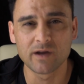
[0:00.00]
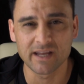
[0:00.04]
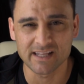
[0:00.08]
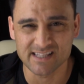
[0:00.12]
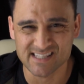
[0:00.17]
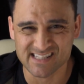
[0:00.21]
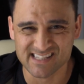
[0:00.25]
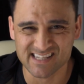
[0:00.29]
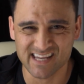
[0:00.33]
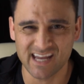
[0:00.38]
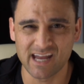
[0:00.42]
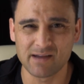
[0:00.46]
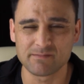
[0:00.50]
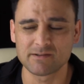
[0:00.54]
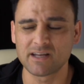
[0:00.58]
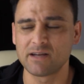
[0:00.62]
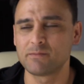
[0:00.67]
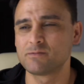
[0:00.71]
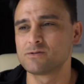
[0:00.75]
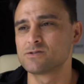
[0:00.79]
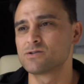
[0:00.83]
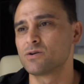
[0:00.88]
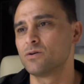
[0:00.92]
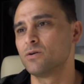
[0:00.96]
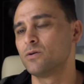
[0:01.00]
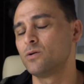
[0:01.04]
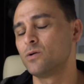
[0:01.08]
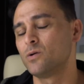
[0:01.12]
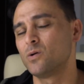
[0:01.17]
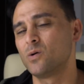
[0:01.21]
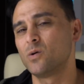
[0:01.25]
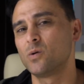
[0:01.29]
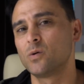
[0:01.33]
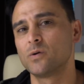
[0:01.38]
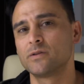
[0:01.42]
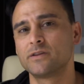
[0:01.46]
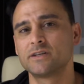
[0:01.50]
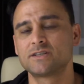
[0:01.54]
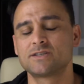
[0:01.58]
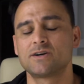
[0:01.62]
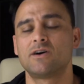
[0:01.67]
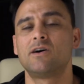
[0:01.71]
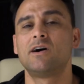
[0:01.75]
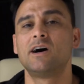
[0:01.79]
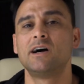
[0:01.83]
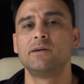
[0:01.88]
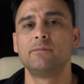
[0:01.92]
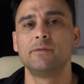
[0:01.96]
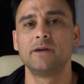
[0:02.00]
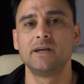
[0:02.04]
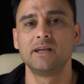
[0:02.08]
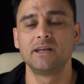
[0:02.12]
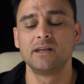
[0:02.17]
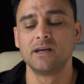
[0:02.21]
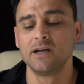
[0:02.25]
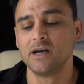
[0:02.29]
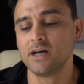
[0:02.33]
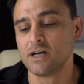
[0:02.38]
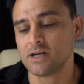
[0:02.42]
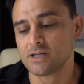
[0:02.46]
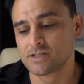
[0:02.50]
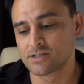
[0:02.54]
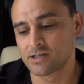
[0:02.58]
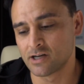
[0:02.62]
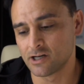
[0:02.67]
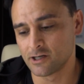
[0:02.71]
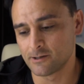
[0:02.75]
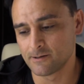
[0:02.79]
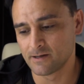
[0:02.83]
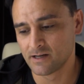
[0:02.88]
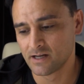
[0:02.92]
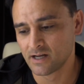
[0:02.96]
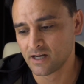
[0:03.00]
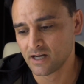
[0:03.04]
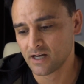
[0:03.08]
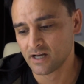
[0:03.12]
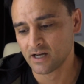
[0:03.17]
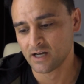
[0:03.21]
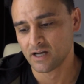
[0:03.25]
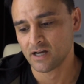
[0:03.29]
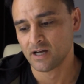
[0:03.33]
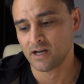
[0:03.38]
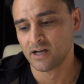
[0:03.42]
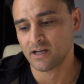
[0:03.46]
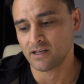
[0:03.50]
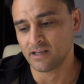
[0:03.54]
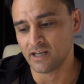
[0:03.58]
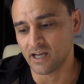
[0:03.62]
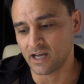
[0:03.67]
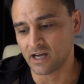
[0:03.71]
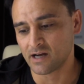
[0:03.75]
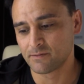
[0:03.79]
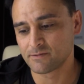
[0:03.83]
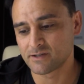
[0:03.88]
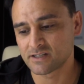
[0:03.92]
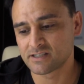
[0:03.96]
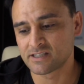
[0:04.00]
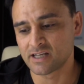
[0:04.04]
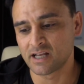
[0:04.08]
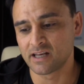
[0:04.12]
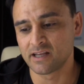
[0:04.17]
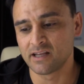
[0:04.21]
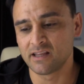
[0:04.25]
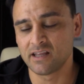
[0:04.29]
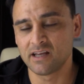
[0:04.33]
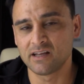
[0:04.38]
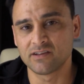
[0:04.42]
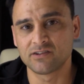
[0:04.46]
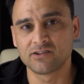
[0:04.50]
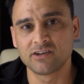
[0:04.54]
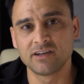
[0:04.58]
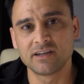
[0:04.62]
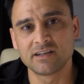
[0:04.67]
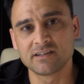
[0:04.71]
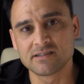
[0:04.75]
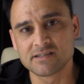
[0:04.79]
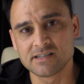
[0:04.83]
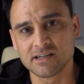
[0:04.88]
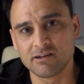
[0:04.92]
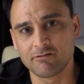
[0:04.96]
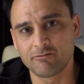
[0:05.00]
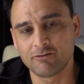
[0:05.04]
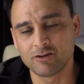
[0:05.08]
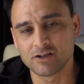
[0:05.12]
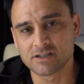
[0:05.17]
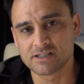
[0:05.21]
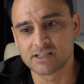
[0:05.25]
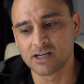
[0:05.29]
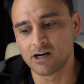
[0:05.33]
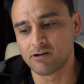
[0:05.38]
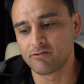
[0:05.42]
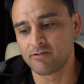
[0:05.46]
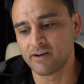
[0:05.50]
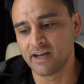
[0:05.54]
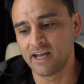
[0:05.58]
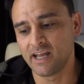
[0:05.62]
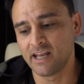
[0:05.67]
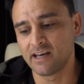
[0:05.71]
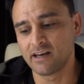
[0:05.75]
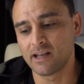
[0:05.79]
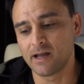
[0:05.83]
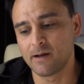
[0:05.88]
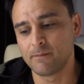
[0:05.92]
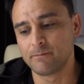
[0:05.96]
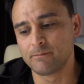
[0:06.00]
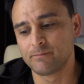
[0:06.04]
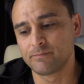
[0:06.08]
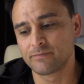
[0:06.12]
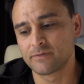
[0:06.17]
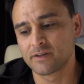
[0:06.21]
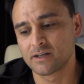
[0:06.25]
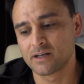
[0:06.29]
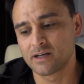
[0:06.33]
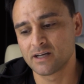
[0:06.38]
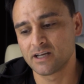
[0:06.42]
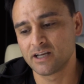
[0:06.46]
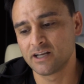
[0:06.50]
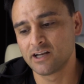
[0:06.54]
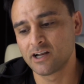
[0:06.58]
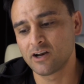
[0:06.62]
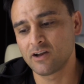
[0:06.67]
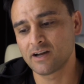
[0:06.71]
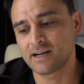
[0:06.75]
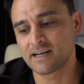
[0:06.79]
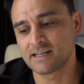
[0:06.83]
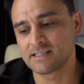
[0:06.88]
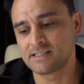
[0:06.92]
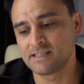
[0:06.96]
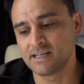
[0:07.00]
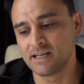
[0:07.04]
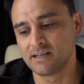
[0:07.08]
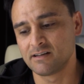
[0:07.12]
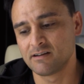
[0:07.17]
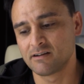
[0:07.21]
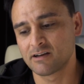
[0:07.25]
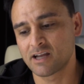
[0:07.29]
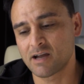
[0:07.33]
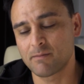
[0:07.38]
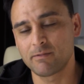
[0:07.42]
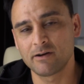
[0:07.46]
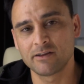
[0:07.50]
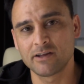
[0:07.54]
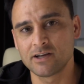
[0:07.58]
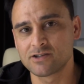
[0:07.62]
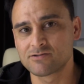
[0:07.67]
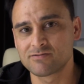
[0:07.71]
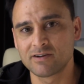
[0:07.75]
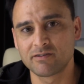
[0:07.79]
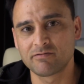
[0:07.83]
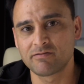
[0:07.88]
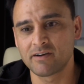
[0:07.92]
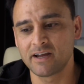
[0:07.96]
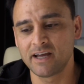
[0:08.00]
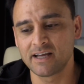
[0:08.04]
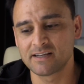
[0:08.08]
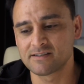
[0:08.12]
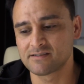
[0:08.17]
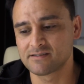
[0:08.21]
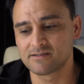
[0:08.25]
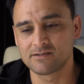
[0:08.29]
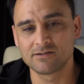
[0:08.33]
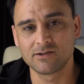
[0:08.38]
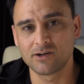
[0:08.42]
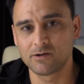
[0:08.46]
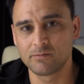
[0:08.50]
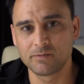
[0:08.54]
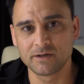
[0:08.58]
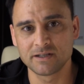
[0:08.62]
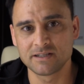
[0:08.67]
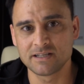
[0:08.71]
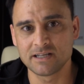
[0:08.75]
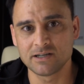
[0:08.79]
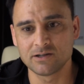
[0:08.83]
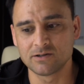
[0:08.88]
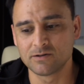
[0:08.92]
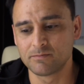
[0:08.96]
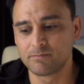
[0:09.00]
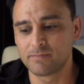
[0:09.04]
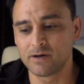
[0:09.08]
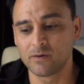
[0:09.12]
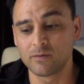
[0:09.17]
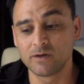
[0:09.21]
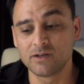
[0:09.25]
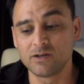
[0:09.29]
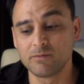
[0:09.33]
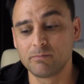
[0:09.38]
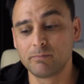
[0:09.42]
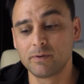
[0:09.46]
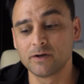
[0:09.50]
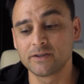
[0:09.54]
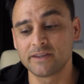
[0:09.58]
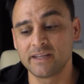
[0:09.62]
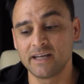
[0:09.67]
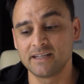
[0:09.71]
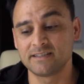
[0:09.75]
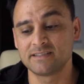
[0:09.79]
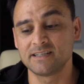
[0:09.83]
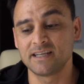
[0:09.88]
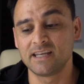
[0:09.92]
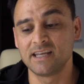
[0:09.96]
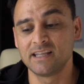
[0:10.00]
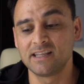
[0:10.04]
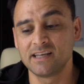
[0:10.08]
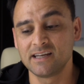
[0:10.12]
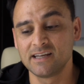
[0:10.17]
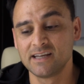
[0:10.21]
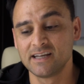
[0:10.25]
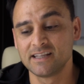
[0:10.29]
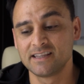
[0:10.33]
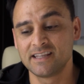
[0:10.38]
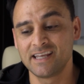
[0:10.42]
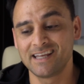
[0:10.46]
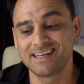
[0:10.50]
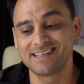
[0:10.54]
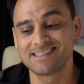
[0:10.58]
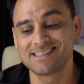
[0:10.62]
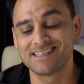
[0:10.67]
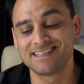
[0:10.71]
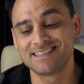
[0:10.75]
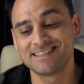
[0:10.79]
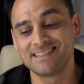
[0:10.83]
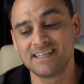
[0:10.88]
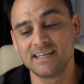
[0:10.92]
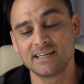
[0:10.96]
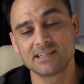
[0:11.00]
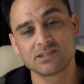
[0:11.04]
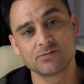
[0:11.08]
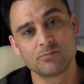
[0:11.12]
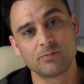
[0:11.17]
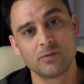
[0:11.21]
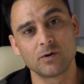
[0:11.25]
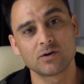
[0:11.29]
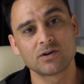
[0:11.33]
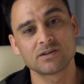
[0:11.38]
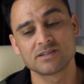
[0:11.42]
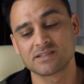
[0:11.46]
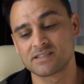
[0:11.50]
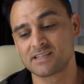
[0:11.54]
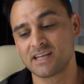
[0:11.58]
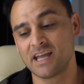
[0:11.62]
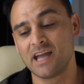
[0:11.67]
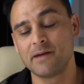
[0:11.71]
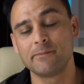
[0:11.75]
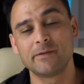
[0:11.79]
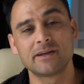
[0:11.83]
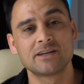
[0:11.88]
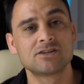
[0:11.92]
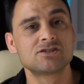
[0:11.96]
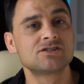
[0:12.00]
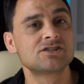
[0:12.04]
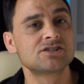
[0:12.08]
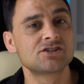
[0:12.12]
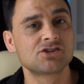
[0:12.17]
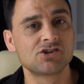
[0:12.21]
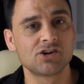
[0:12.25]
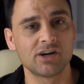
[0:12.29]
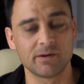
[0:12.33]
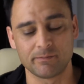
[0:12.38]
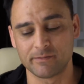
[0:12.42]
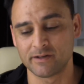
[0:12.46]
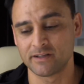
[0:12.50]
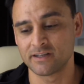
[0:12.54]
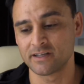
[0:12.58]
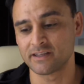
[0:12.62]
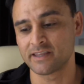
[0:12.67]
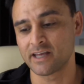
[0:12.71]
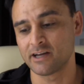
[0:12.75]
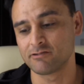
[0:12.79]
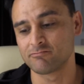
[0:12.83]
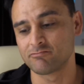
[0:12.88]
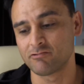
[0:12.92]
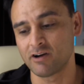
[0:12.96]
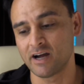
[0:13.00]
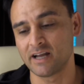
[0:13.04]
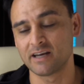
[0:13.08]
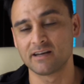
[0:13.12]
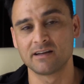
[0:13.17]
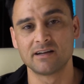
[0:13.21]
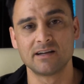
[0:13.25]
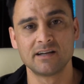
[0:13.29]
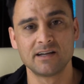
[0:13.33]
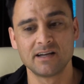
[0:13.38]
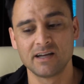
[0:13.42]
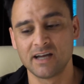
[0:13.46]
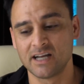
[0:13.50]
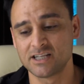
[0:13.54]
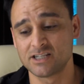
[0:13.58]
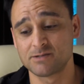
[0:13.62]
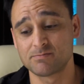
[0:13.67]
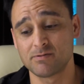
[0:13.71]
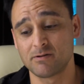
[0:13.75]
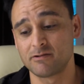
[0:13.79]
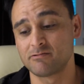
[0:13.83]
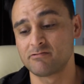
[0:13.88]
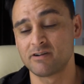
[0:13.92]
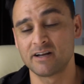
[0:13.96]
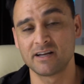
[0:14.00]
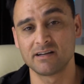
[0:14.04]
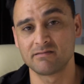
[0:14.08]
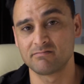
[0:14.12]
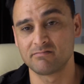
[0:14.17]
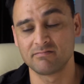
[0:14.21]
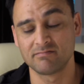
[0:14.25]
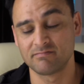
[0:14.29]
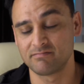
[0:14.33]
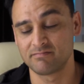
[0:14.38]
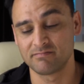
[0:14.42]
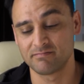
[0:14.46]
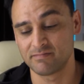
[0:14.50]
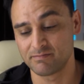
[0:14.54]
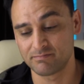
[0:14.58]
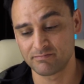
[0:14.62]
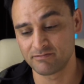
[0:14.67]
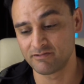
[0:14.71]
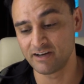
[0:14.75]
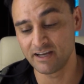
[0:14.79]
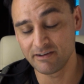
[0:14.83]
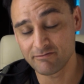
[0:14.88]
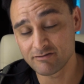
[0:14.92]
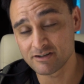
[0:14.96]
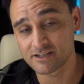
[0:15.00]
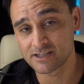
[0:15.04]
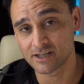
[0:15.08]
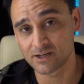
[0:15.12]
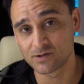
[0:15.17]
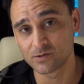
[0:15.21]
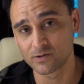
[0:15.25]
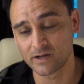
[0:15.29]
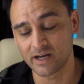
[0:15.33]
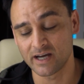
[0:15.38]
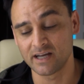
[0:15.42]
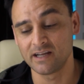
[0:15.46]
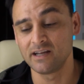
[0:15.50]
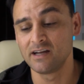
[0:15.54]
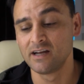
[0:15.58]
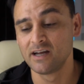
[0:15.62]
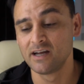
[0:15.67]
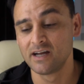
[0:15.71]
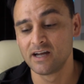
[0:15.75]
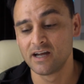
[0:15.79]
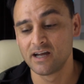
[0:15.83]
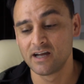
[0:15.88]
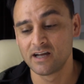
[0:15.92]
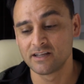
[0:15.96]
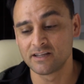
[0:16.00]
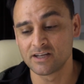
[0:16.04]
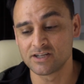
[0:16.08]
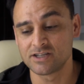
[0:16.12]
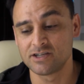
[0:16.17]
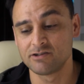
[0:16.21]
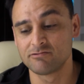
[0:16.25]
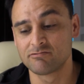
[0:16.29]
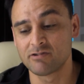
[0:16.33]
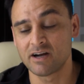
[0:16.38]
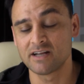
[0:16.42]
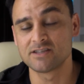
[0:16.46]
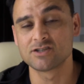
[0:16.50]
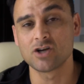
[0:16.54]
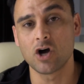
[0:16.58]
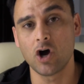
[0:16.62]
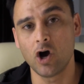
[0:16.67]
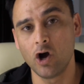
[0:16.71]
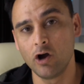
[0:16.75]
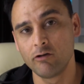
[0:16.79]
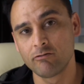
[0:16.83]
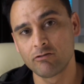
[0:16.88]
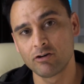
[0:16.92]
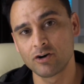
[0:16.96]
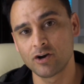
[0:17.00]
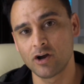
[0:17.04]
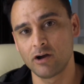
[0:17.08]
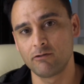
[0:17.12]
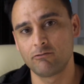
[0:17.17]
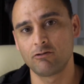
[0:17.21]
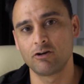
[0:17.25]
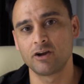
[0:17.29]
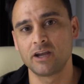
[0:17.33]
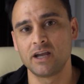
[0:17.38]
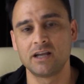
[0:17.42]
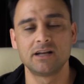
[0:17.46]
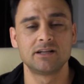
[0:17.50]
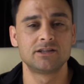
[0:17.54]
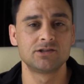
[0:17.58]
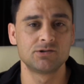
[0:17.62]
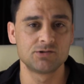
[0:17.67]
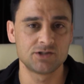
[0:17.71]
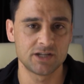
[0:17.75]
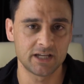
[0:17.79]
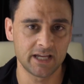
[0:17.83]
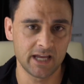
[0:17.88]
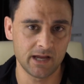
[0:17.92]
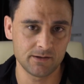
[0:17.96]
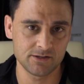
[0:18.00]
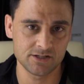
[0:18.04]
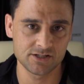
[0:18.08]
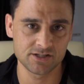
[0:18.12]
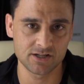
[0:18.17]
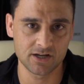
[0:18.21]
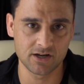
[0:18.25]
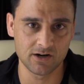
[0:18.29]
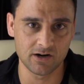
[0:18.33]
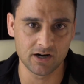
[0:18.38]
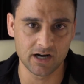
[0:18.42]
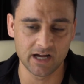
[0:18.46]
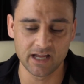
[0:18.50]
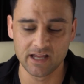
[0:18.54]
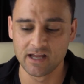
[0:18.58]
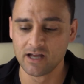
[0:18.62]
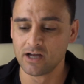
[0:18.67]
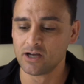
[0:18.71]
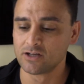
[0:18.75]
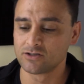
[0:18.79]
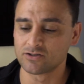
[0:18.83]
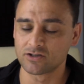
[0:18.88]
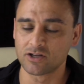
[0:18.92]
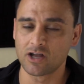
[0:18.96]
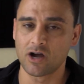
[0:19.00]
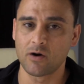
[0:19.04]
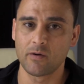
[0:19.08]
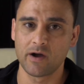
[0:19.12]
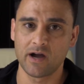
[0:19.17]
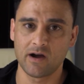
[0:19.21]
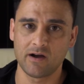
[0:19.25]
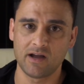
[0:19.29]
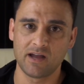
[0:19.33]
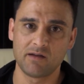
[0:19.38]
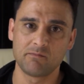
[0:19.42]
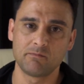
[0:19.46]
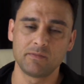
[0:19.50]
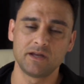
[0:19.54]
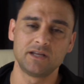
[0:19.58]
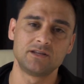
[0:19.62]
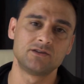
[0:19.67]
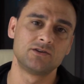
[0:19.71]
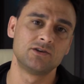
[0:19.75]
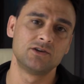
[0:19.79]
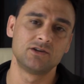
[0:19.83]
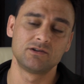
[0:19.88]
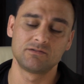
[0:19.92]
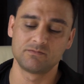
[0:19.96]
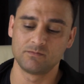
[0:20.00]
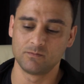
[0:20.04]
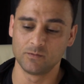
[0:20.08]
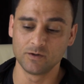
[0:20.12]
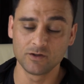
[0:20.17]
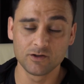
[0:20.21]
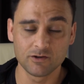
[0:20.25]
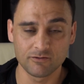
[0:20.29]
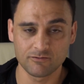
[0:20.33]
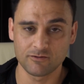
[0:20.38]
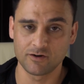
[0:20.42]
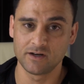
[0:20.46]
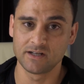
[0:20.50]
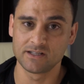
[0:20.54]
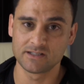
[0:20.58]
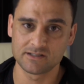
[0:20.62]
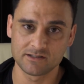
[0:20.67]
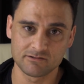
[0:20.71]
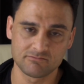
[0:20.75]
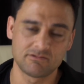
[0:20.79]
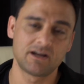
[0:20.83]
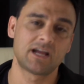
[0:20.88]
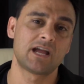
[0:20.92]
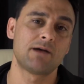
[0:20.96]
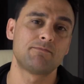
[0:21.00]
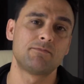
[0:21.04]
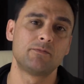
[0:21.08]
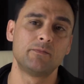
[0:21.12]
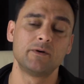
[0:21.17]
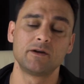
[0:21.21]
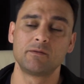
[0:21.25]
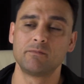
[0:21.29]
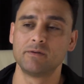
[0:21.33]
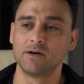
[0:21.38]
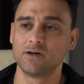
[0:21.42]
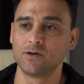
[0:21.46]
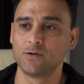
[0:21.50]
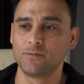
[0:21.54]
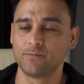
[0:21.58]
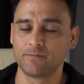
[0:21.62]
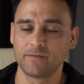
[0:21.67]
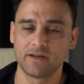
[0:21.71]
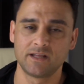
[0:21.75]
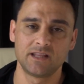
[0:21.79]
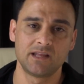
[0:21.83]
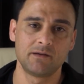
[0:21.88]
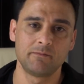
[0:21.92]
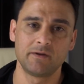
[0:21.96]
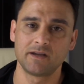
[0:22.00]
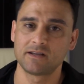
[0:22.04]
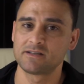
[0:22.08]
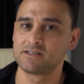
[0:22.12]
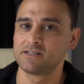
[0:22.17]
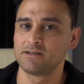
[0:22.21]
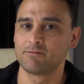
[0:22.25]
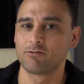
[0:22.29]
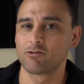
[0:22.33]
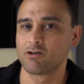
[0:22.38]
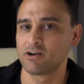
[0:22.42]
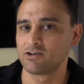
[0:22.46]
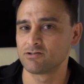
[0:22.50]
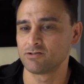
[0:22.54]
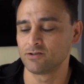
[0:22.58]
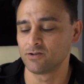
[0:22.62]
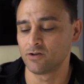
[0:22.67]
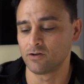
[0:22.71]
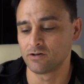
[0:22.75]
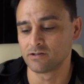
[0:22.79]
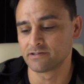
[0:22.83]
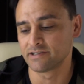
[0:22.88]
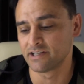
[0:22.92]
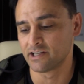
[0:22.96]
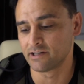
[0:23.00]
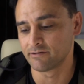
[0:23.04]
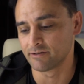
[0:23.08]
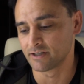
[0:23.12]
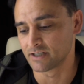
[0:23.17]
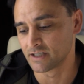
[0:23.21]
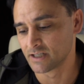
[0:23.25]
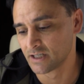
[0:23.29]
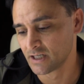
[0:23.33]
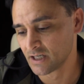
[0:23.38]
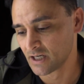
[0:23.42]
get scammed. It happens all the time, man. So yeah, I'm just telling you that so you can see it for yourself. And like I said, a couple of those red flags, it's not a big deal. But when you put that together, that is a textbook scamming script that they run. And she's probably run it every single day, that she runs over and over again until she catches a guy to go out and meet her with her friends to rack up a big bill, and they make several $100s out of it.